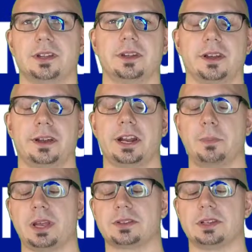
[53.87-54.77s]

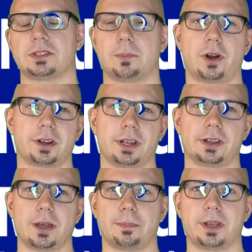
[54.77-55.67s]
databases and marketing
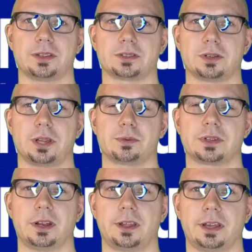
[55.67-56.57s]
campaigns. So that was
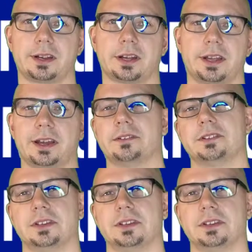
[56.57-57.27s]
kind of like a